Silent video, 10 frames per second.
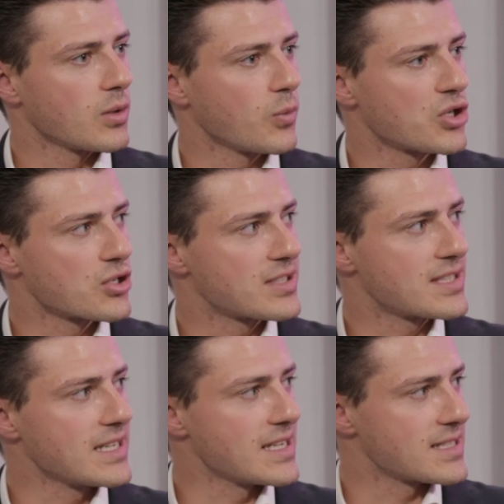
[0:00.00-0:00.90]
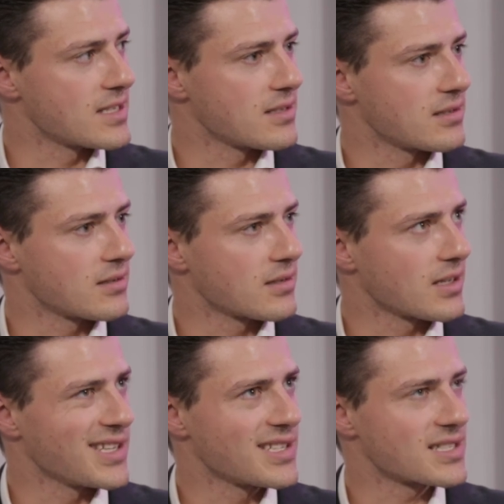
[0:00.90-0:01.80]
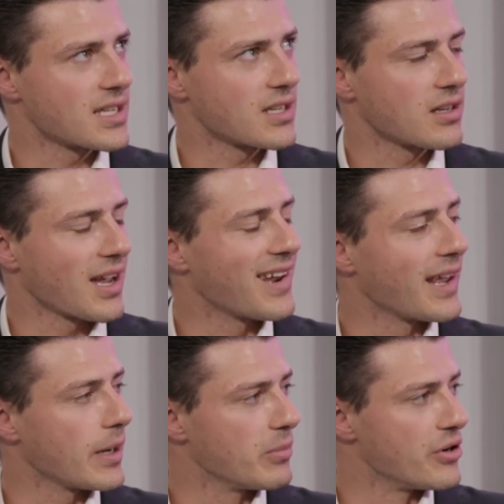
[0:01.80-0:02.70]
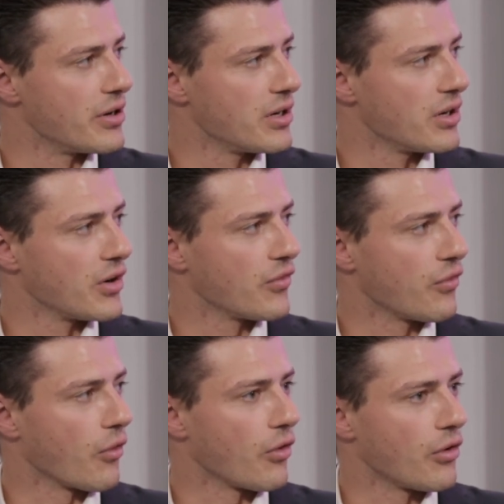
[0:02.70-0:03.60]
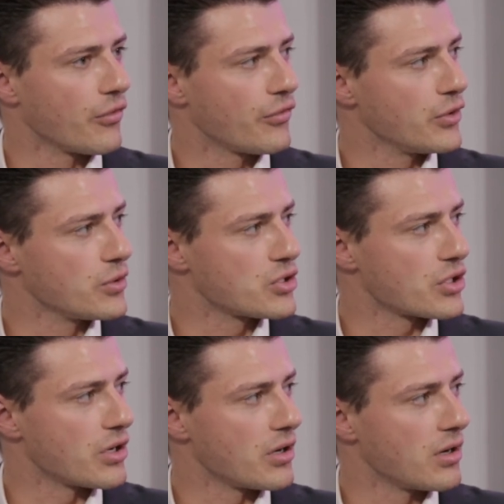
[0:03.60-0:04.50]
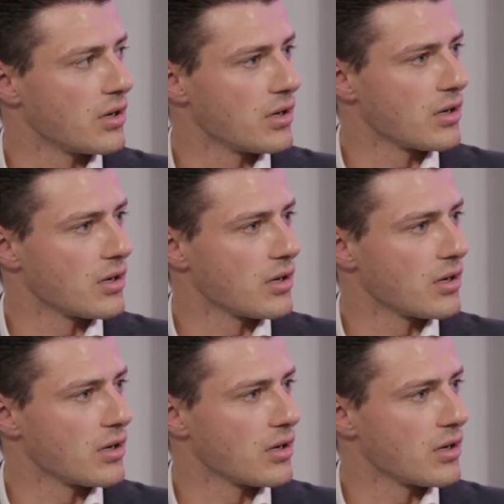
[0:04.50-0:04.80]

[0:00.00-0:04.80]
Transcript: we should see it as an enabler for future